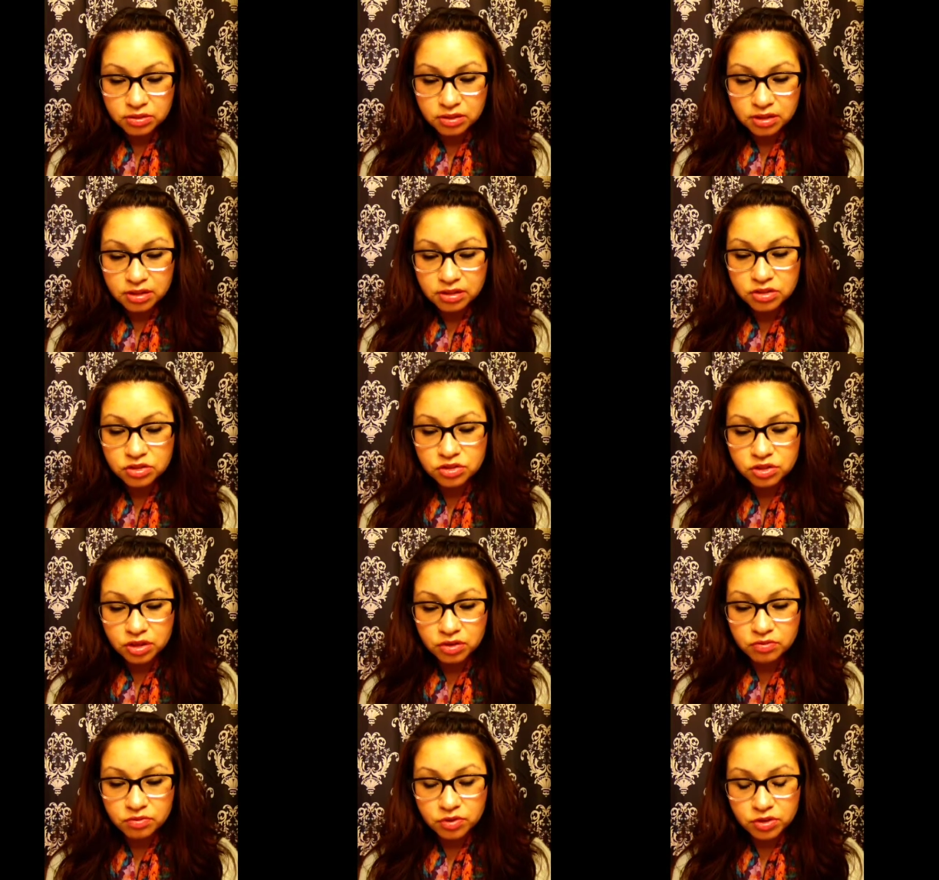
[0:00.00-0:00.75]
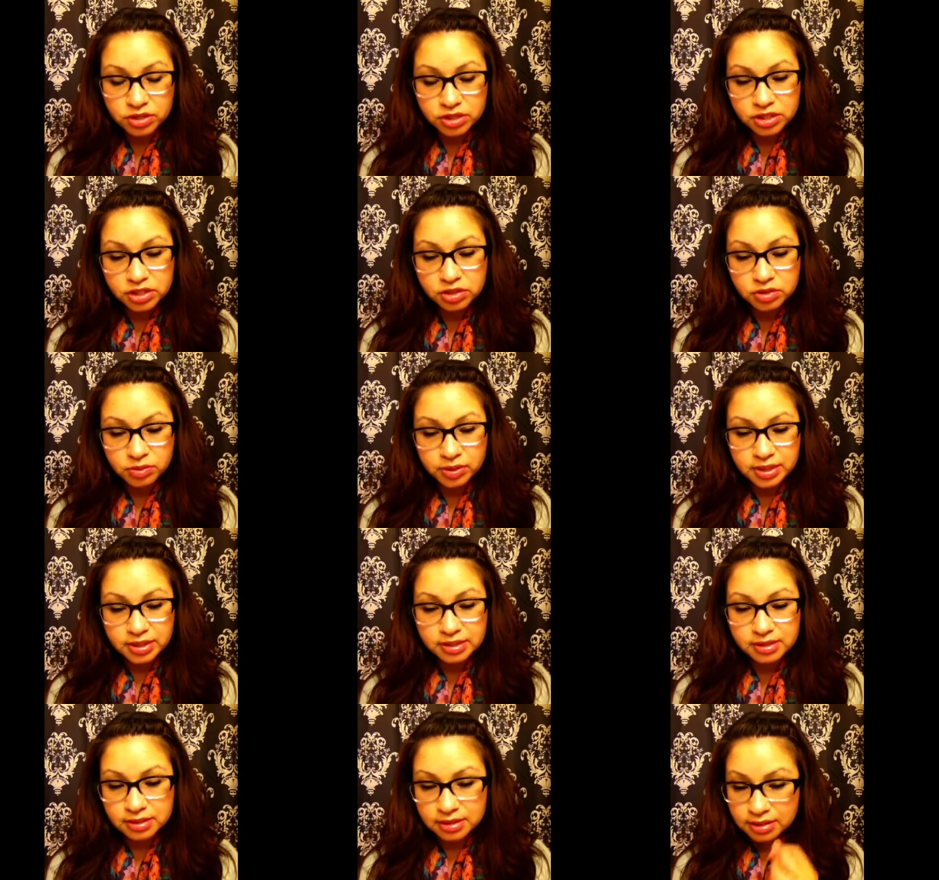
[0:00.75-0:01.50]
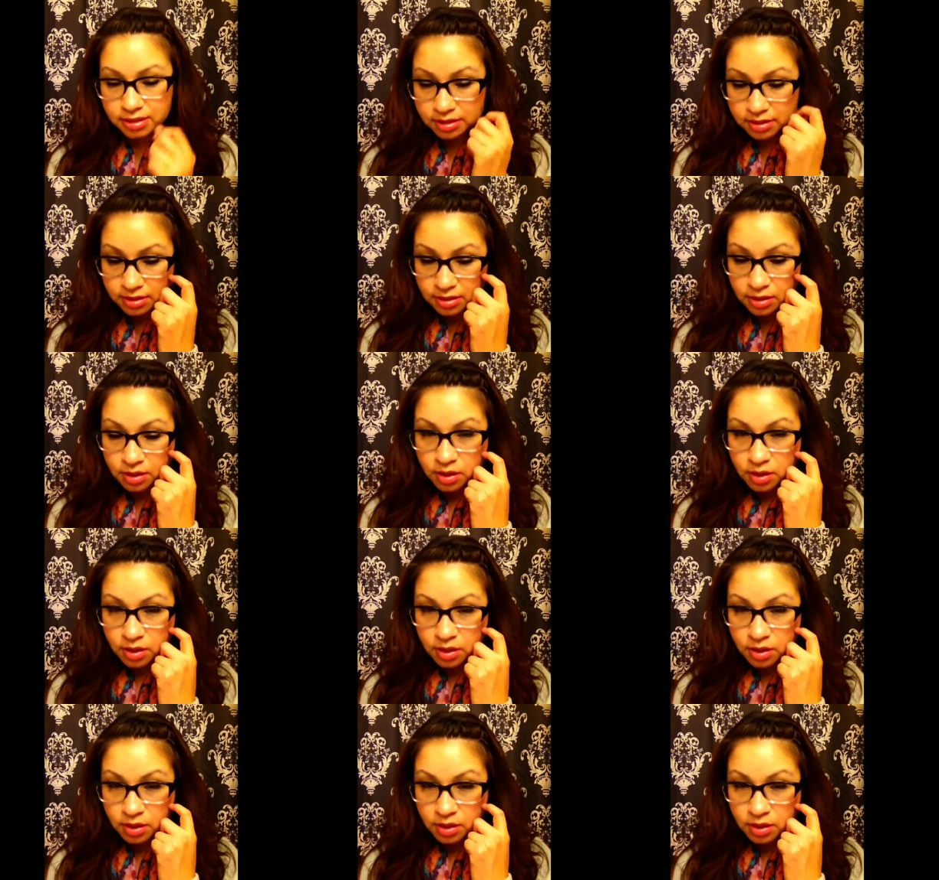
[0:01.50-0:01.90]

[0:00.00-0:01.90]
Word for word: That's John 14 26.